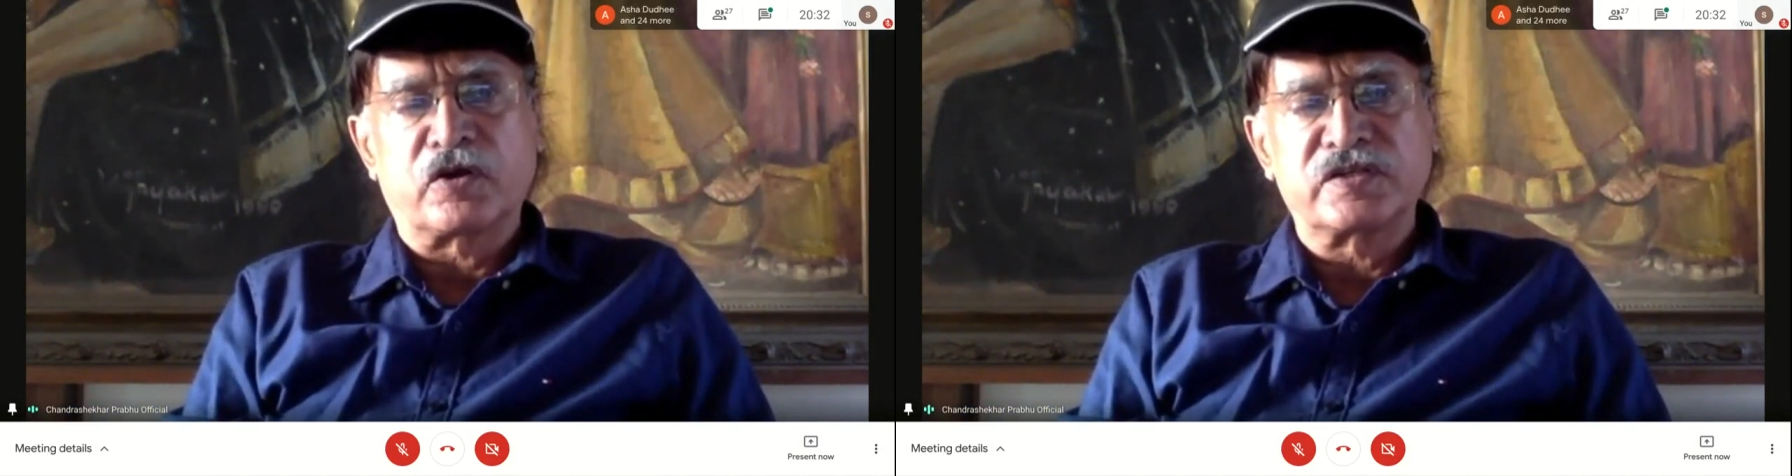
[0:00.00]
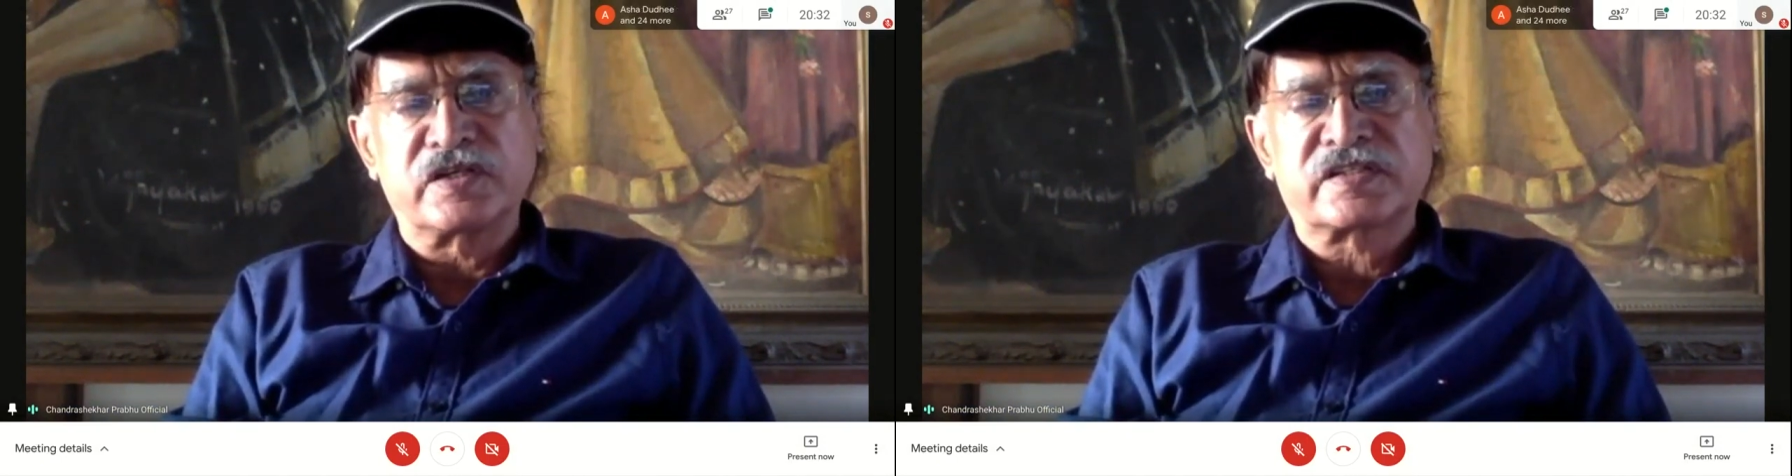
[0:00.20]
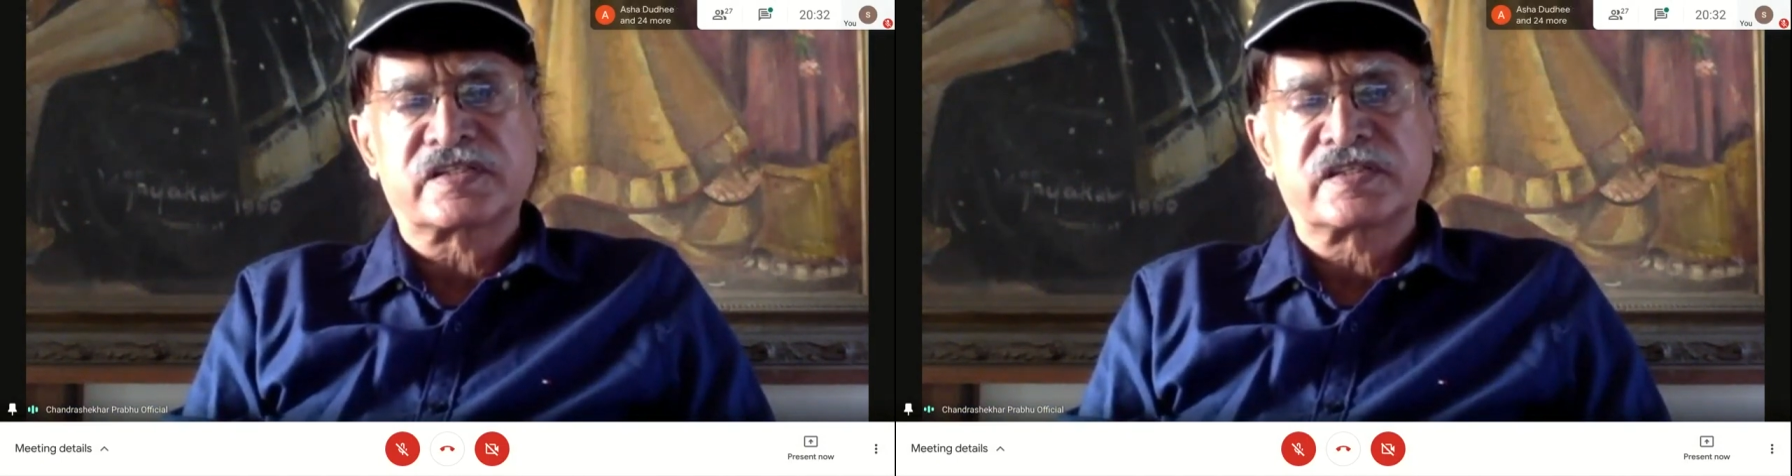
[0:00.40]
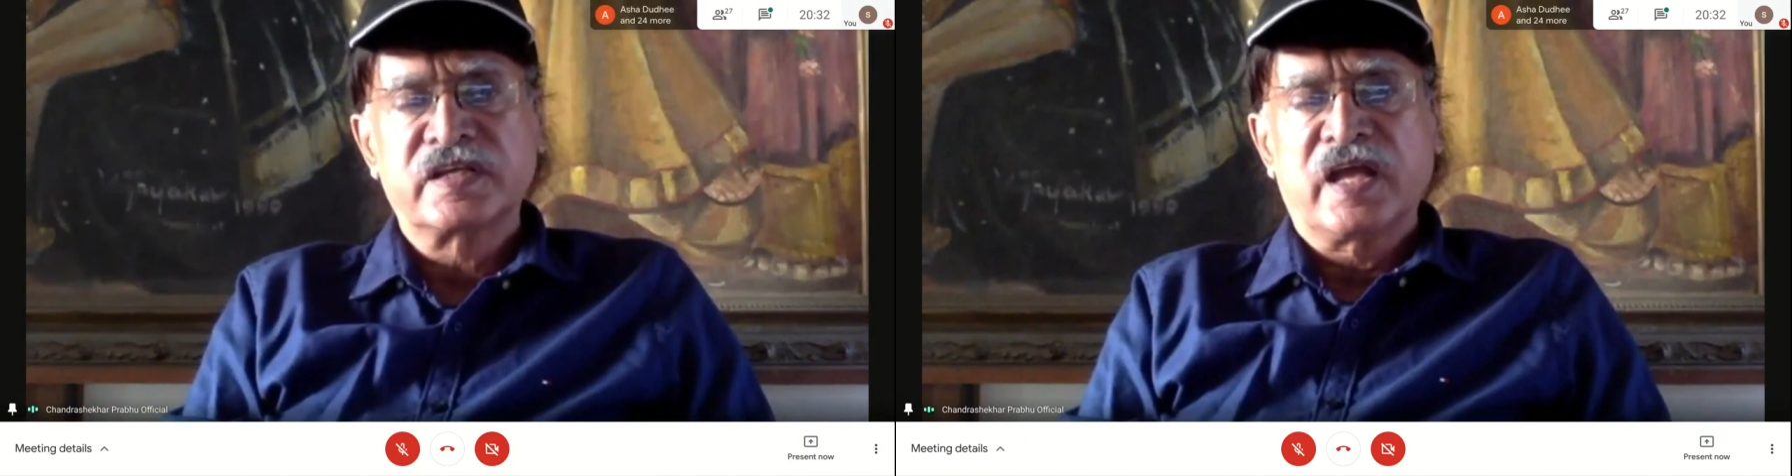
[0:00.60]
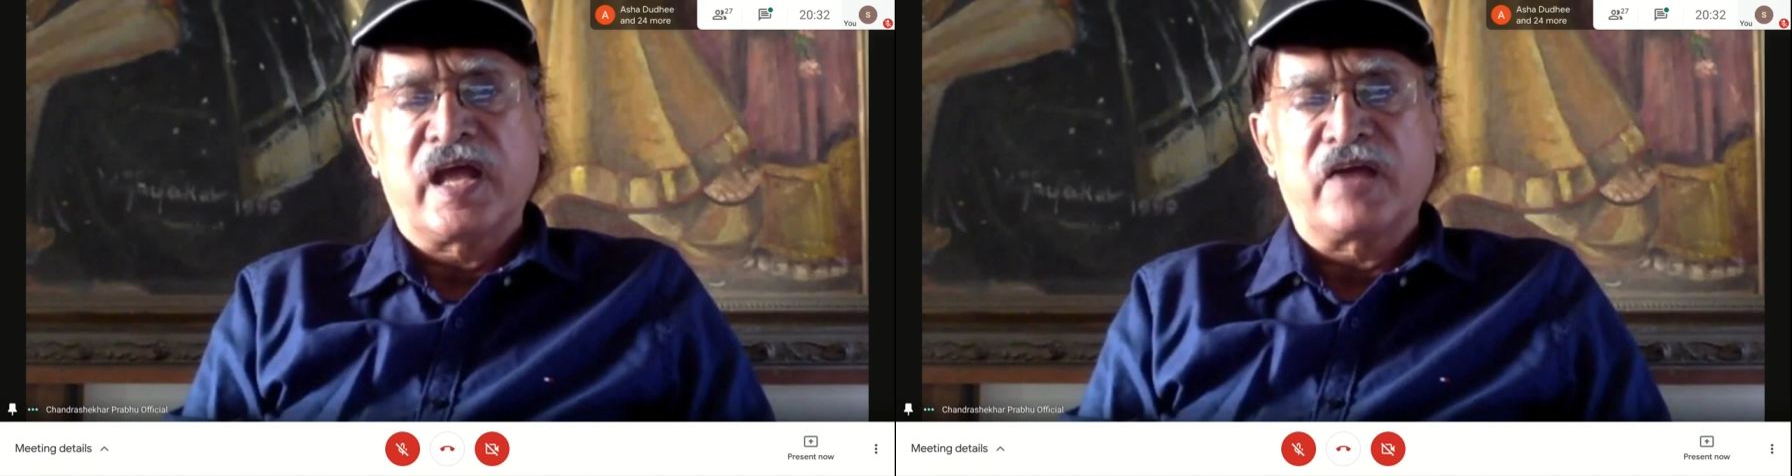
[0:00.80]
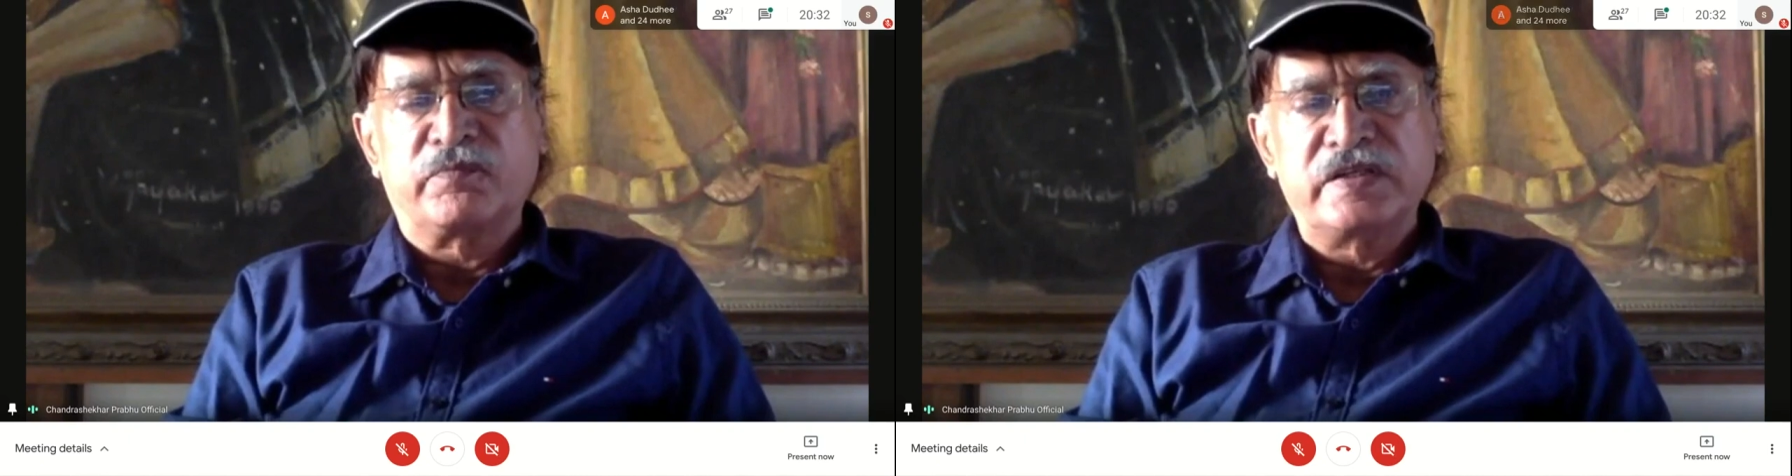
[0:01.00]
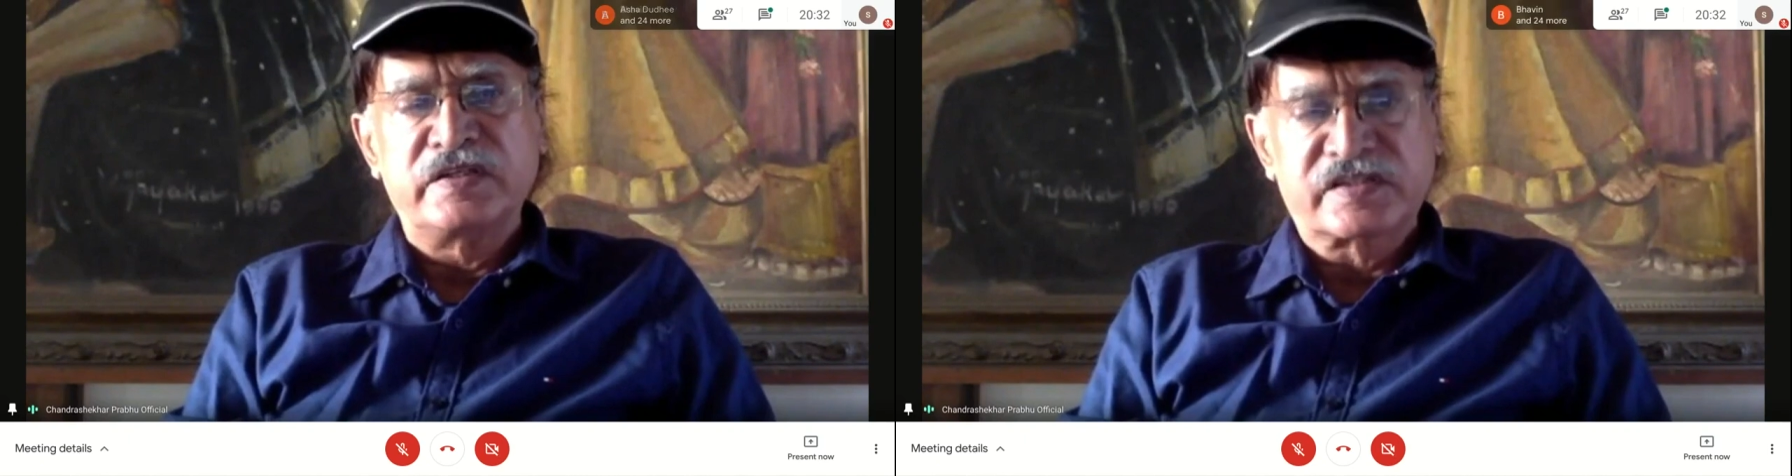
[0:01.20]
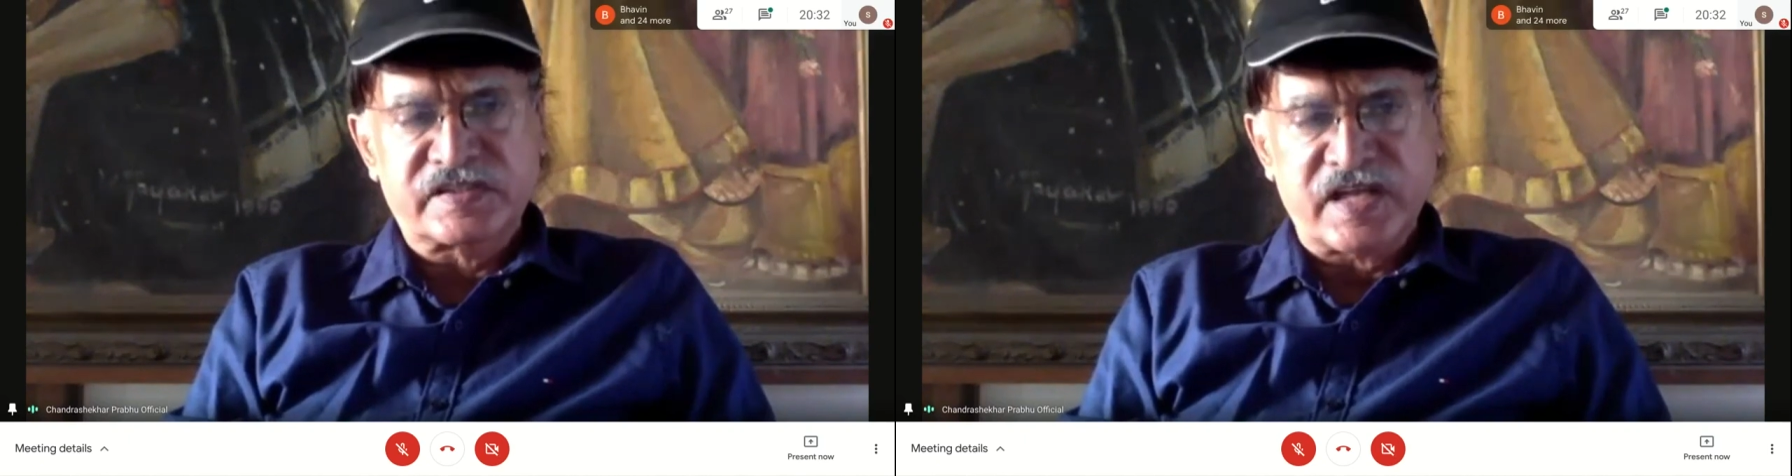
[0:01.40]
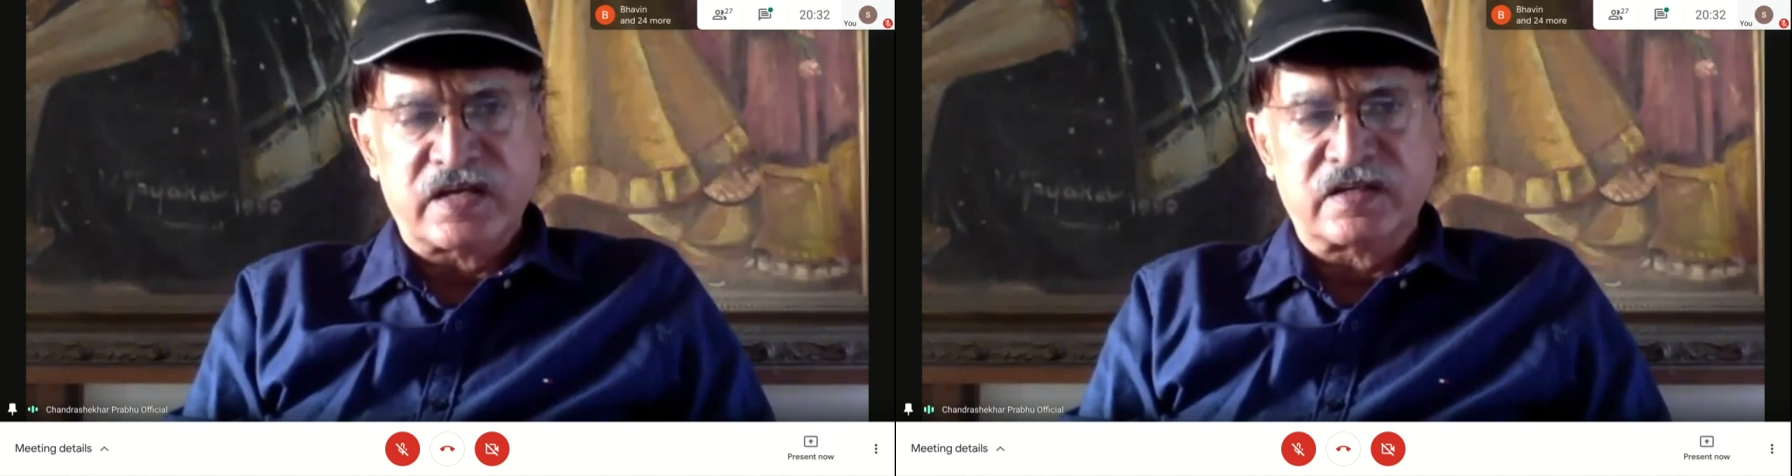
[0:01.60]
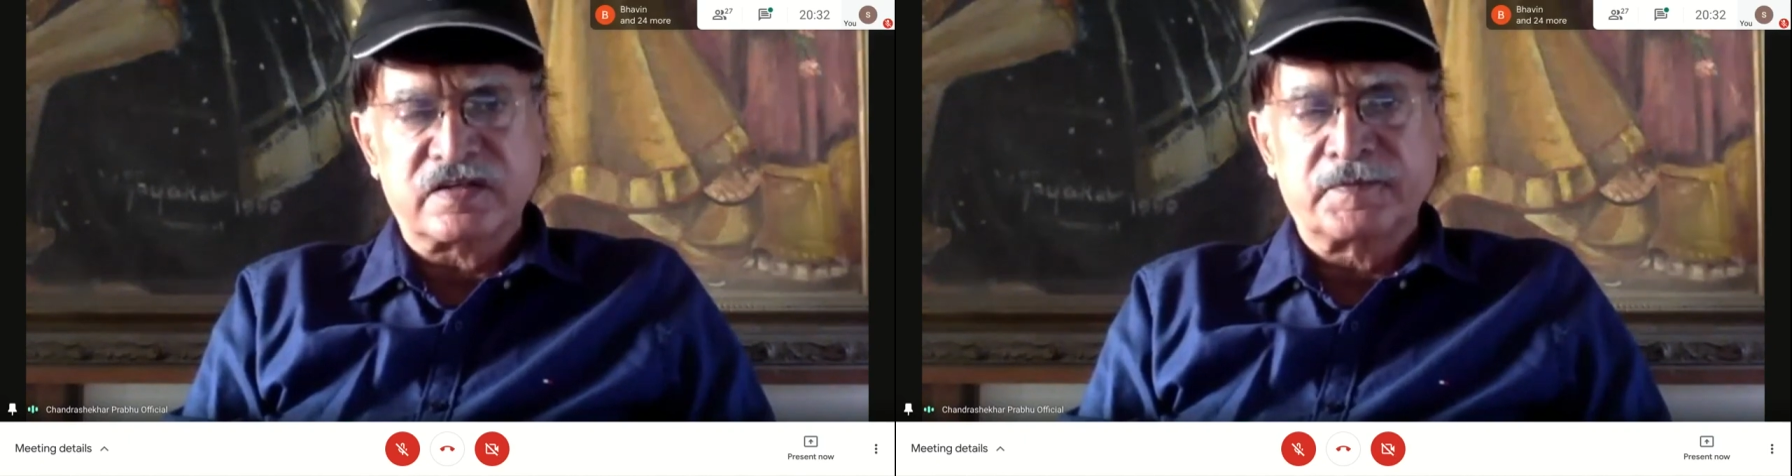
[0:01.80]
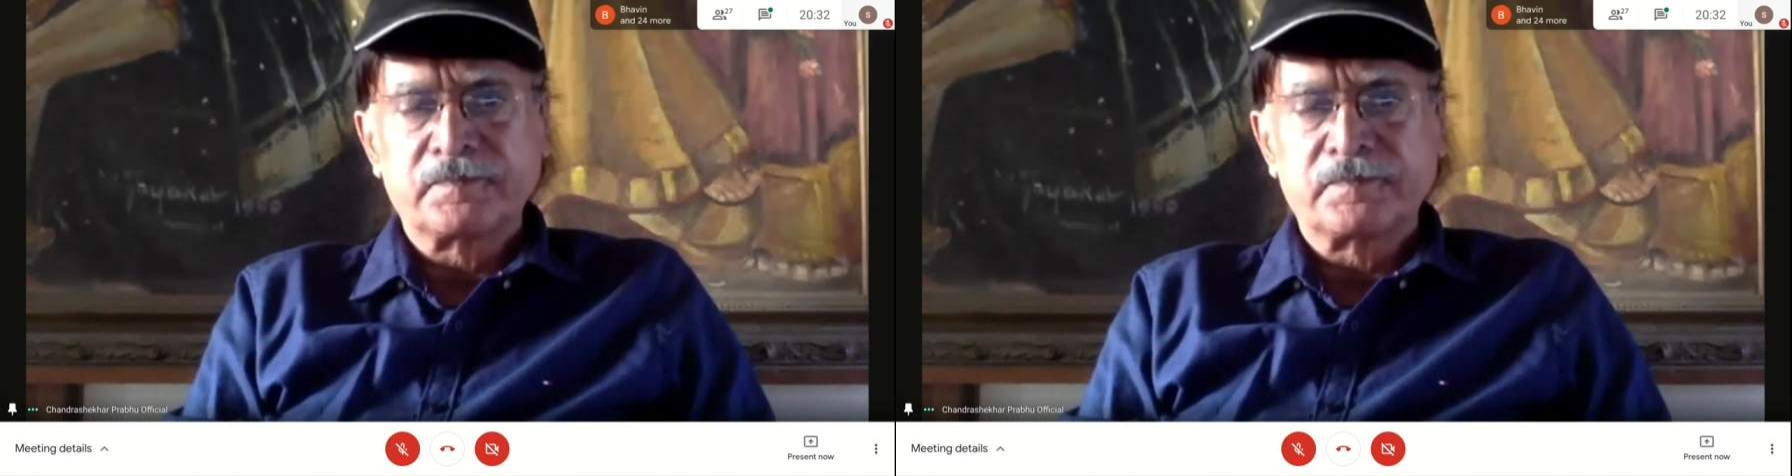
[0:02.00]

projects have been stuck.